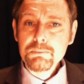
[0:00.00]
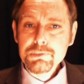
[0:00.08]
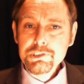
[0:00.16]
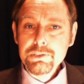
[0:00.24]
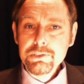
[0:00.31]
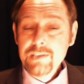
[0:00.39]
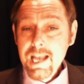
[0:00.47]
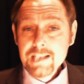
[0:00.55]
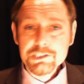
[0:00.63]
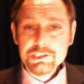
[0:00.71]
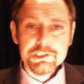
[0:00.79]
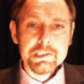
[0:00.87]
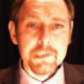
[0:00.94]
produce
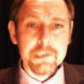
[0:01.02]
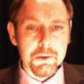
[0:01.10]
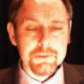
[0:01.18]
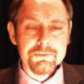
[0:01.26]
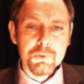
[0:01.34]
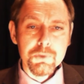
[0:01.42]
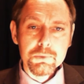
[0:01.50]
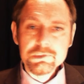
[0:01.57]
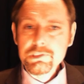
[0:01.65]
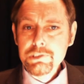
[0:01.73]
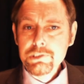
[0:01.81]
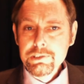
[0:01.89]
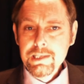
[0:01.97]
energy going forward to
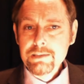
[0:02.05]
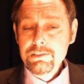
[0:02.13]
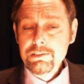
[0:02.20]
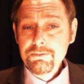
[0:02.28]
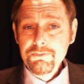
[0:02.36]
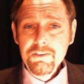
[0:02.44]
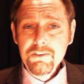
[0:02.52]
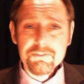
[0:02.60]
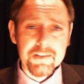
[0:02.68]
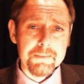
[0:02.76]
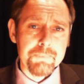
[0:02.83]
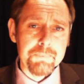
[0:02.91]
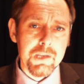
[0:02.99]

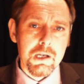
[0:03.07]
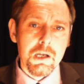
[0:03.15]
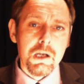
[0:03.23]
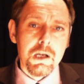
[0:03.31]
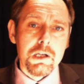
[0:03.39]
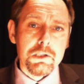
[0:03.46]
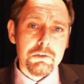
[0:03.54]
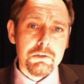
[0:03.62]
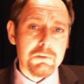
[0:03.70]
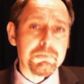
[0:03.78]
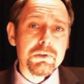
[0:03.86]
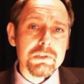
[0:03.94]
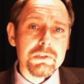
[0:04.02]
2050. The
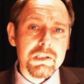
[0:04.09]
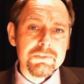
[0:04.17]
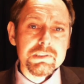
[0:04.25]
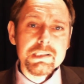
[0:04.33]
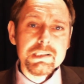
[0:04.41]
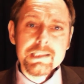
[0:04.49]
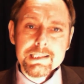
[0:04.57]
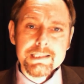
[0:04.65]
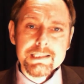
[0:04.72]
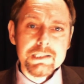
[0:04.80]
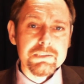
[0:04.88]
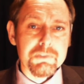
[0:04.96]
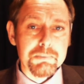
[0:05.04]
report covers the
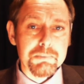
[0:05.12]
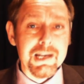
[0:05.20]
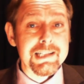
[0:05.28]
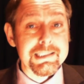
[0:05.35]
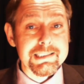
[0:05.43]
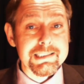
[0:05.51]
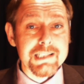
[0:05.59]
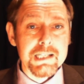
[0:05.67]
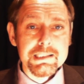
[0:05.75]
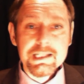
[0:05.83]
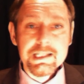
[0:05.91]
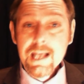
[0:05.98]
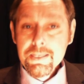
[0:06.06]
details of the plan
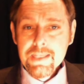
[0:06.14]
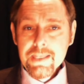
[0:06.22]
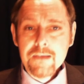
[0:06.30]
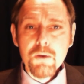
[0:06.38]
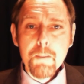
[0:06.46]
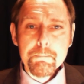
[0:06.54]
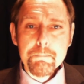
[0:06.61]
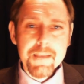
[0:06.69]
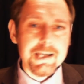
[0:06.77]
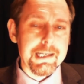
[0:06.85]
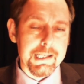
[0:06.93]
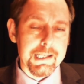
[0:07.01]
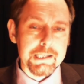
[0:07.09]
concisely, and there are
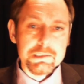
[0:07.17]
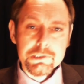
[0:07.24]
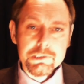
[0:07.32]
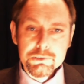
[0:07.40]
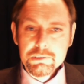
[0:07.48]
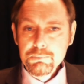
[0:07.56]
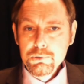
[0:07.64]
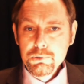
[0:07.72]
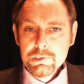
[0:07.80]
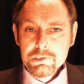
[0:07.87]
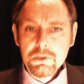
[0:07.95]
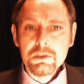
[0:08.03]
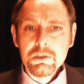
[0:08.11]
many links to
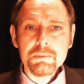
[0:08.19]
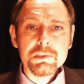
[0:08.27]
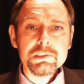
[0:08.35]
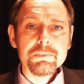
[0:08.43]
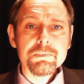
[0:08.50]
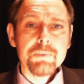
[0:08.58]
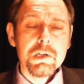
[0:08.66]
supporting documents.